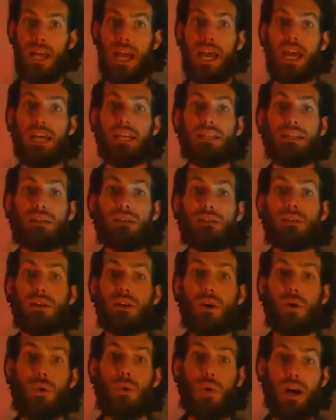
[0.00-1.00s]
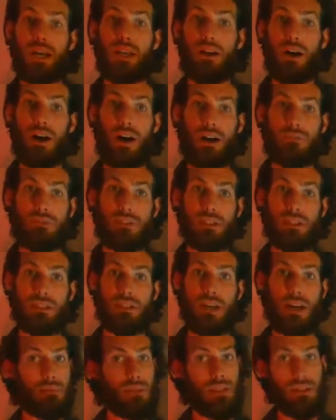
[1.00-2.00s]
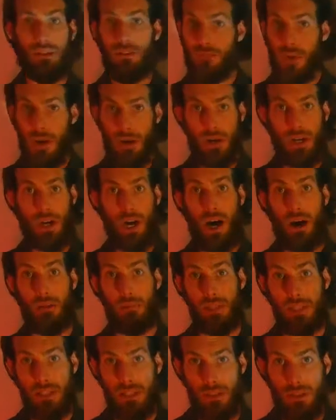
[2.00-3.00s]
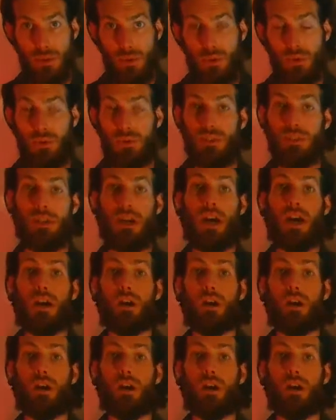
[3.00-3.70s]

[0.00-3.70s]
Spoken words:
And quite often, I mean, they're very commonly used.